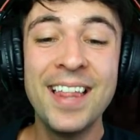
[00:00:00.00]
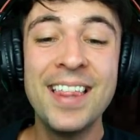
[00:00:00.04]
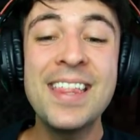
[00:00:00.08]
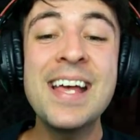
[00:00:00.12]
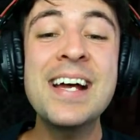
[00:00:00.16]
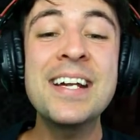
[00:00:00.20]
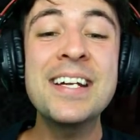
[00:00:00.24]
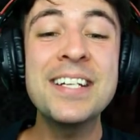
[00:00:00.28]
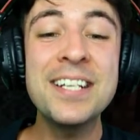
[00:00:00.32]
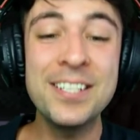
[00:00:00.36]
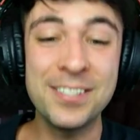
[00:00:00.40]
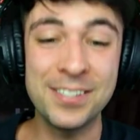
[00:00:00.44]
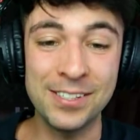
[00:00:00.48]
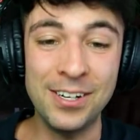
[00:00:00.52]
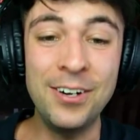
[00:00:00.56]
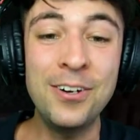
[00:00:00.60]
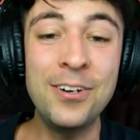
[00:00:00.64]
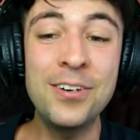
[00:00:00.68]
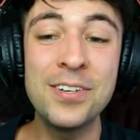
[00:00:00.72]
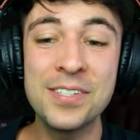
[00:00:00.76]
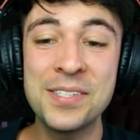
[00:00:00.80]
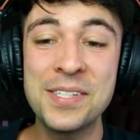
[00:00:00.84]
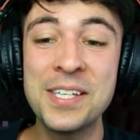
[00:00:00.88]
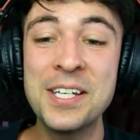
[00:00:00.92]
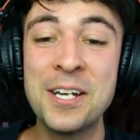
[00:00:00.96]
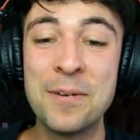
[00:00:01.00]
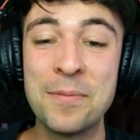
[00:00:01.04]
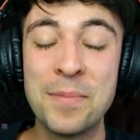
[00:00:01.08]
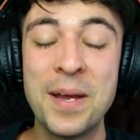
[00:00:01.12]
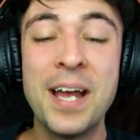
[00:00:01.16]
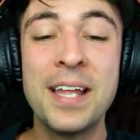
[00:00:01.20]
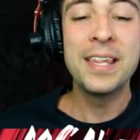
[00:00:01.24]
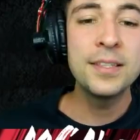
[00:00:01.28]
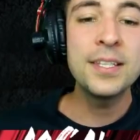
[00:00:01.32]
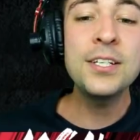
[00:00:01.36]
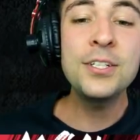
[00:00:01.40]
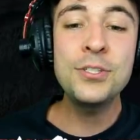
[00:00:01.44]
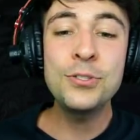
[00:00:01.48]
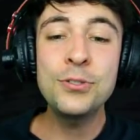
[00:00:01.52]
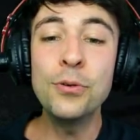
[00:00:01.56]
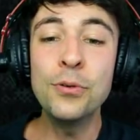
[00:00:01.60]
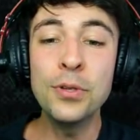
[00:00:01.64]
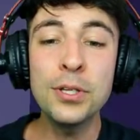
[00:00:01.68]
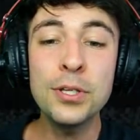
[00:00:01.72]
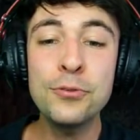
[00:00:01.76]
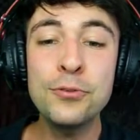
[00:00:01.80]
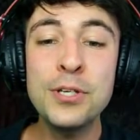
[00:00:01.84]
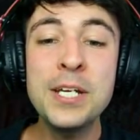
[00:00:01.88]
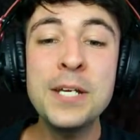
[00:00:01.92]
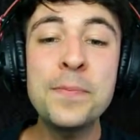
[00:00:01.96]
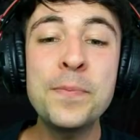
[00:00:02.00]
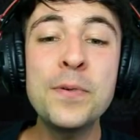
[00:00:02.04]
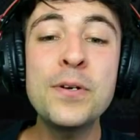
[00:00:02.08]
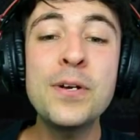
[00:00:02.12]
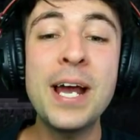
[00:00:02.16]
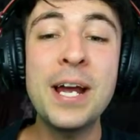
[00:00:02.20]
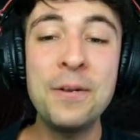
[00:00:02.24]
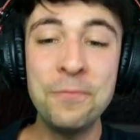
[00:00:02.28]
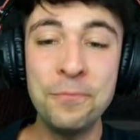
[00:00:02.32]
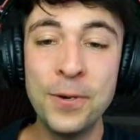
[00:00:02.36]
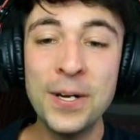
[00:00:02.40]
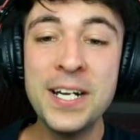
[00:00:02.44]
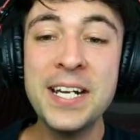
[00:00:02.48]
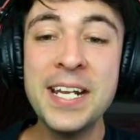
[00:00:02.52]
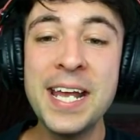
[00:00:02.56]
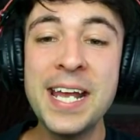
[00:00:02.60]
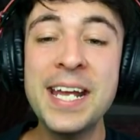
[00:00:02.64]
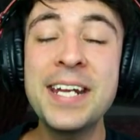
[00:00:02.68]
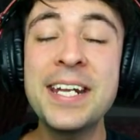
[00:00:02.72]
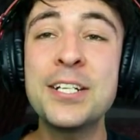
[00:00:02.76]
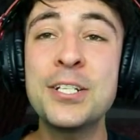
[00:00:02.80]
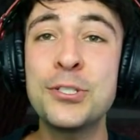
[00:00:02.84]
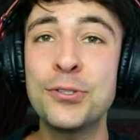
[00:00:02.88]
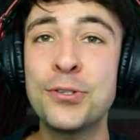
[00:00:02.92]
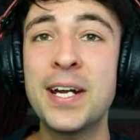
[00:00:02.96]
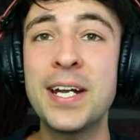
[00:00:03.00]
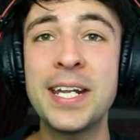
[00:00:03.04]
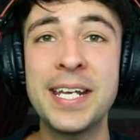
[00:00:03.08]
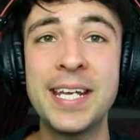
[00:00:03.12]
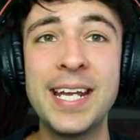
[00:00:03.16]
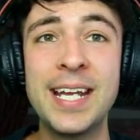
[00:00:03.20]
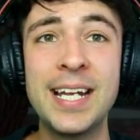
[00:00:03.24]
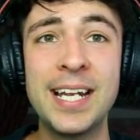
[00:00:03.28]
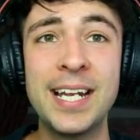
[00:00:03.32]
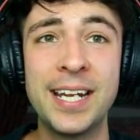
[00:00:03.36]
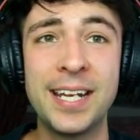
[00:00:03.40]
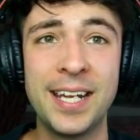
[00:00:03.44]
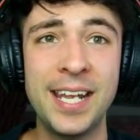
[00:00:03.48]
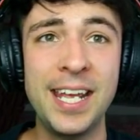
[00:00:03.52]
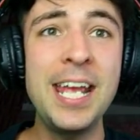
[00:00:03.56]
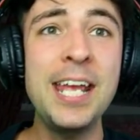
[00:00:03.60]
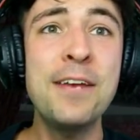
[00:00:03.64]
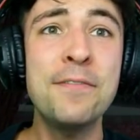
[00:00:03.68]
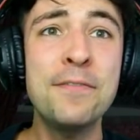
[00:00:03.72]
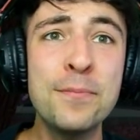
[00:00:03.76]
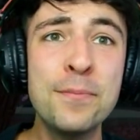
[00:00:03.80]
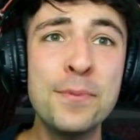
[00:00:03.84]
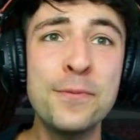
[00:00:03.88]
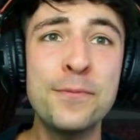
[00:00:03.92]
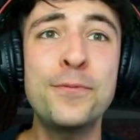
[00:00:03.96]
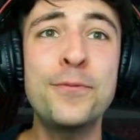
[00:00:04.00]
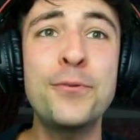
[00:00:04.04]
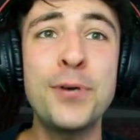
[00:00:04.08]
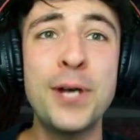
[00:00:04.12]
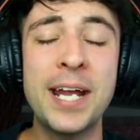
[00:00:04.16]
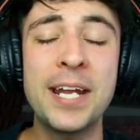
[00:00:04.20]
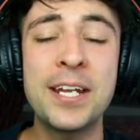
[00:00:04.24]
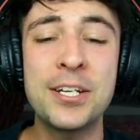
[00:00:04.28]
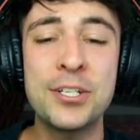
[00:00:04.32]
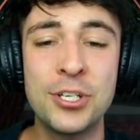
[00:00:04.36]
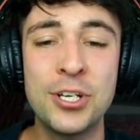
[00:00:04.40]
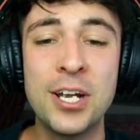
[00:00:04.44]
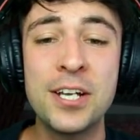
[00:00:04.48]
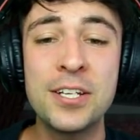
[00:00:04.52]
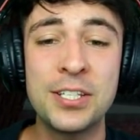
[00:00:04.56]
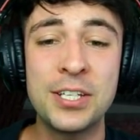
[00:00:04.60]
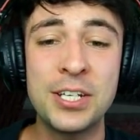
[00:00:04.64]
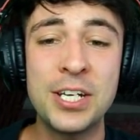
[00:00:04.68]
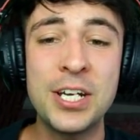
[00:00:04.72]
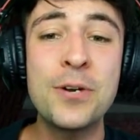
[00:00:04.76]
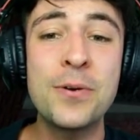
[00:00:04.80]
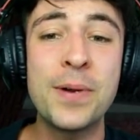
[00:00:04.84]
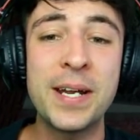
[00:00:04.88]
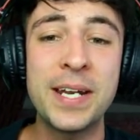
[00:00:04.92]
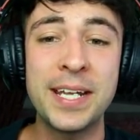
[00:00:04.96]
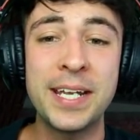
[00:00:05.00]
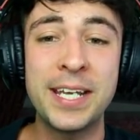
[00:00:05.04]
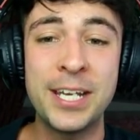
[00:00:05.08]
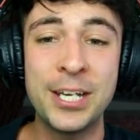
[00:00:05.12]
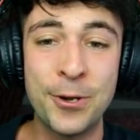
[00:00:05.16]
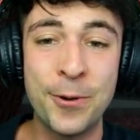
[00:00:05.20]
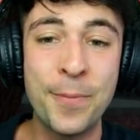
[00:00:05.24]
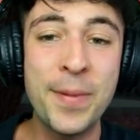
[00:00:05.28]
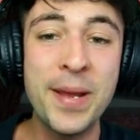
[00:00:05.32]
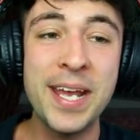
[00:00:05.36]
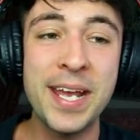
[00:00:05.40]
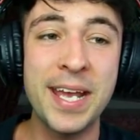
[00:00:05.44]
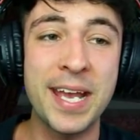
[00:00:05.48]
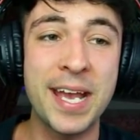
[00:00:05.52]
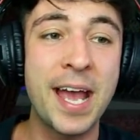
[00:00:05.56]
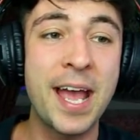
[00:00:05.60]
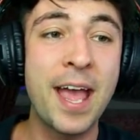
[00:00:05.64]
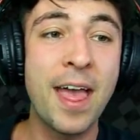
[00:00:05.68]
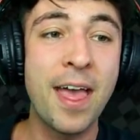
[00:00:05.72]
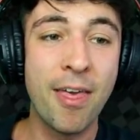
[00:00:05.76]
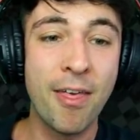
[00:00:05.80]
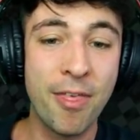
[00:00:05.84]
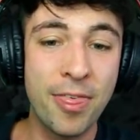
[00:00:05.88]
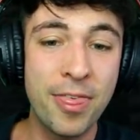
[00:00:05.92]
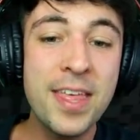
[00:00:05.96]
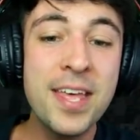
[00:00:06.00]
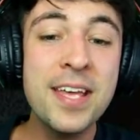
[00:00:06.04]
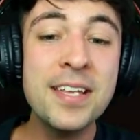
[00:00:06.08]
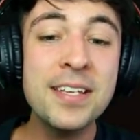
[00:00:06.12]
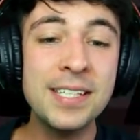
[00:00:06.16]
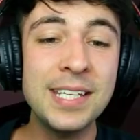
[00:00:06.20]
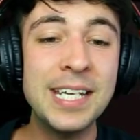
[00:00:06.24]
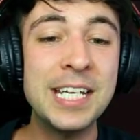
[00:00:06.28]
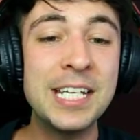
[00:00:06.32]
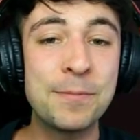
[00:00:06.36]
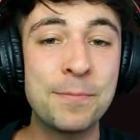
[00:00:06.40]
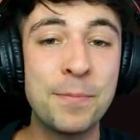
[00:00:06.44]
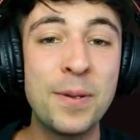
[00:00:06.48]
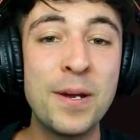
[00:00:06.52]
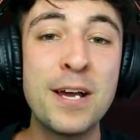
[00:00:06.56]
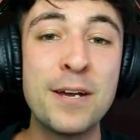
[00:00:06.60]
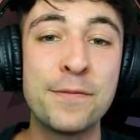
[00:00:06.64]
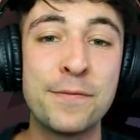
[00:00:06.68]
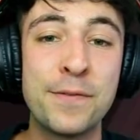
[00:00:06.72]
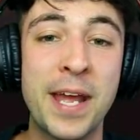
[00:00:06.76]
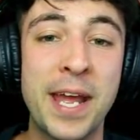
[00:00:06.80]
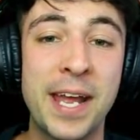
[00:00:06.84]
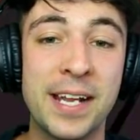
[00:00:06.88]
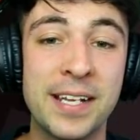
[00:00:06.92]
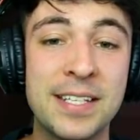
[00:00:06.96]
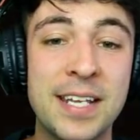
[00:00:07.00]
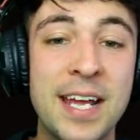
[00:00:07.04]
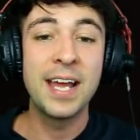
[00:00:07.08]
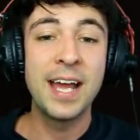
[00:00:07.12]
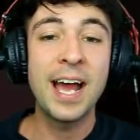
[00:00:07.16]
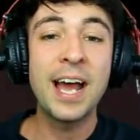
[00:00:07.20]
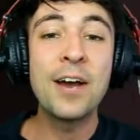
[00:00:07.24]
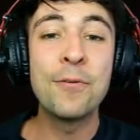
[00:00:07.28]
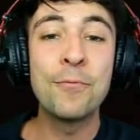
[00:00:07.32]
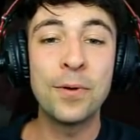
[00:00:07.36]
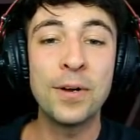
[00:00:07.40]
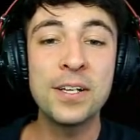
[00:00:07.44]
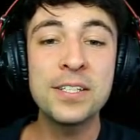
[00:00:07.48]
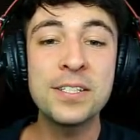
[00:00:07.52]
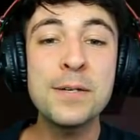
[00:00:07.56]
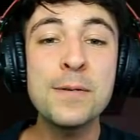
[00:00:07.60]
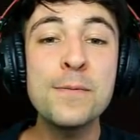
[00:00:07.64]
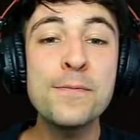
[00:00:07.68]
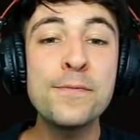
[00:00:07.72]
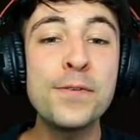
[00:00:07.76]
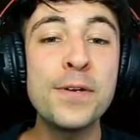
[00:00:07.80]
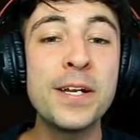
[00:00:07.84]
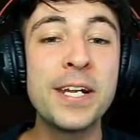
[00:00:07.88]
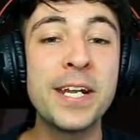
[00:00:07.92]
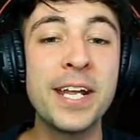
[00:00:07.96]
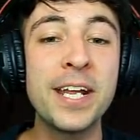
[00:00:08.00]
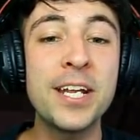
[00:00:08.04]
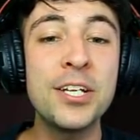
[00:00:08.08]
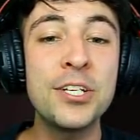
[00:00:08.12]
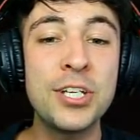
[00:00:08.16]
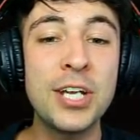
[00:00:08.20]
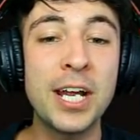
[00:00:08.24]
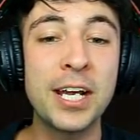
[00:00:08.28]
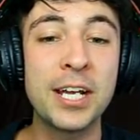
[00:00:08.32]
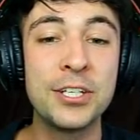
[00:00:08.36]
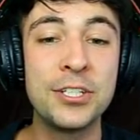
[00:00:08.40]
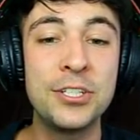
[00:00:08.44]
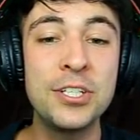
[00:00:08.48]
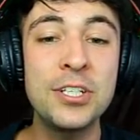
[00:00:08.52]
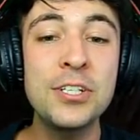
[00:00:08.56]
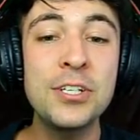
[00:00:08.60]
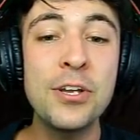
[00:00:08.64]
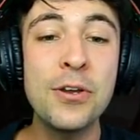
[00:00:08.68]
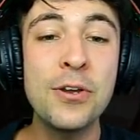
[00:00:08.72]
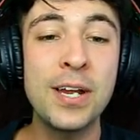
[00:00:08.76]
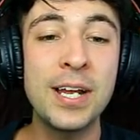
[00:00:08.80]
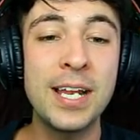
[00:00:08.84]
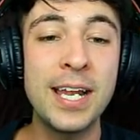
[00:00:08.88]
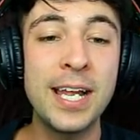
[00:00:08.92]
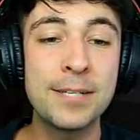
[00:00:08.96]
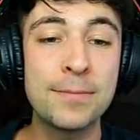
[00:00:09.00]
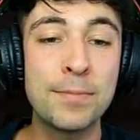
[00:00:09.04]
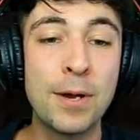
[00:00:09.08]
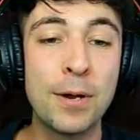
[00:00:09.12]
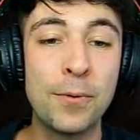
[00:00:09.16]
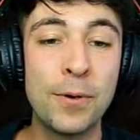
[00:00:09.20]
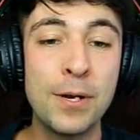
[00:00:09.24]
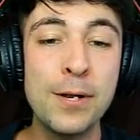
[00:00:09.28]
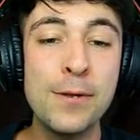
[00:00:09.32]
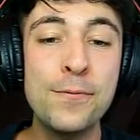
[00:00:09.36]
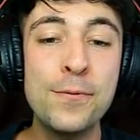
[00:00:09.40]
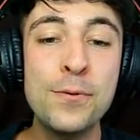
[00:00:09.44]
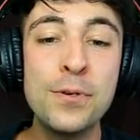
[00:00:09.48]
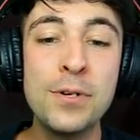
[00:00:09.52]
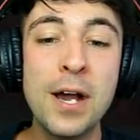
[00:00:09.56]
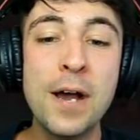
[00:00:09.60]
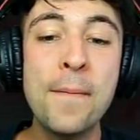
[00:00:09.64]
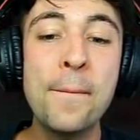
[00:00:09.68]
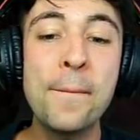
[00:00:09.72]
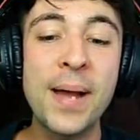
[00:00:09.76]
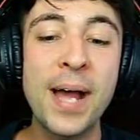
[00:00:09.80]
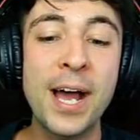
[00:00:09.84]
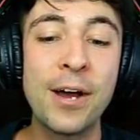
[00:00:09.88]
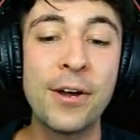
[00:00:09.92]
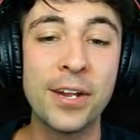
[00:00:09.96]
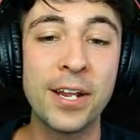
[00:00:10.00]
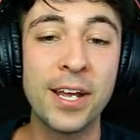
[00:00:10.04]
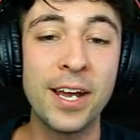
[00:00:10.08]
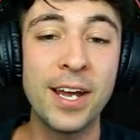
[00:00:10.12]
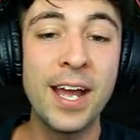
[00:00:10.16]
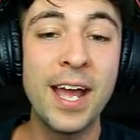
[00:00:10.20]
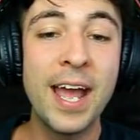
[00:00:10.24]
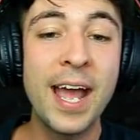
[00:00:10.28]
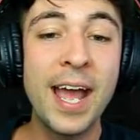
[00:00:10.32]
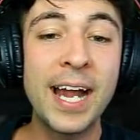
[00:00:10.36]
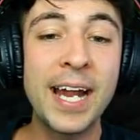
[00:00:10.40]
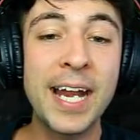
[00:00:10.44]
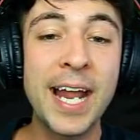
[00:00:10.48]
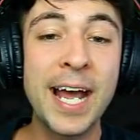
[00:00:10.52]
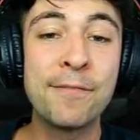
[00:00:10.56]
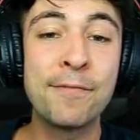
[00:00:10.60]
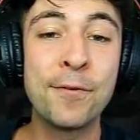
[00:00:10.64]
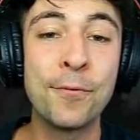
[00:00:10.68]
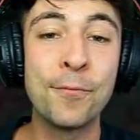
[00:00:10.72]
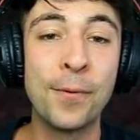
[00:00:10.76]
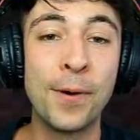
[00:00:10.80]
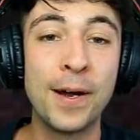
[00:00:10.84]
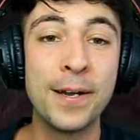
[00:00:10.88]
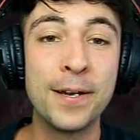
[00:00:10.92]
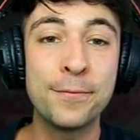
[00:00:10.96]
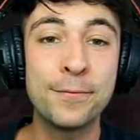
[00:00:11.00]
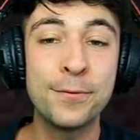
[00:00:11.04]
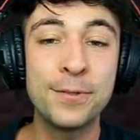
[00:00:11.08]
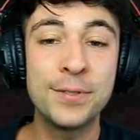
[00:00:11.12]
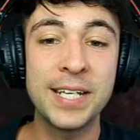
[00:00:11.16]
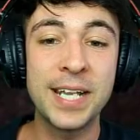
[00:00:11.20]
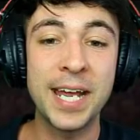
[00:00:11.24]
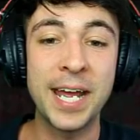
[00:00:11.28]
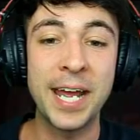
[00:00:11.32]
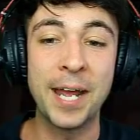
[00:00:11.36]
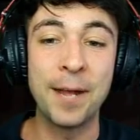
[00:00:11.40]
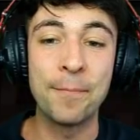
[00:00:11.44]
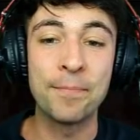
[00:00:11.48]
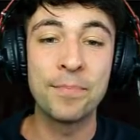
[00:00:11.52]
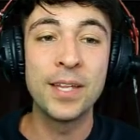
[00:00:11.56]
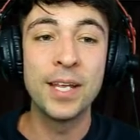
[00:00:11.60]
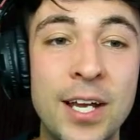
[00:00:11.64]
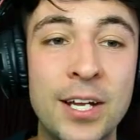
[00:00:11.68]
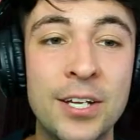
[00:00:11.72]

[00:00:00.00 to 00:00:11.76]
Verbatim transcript: That is awesome. They saw the creeper and went ahead and tried to kill it, even before it had a chance to go ahead and kill me. This is perfect. And once I'm finished, I can just go and collect my wonderful gunpowder and have a wonderful day.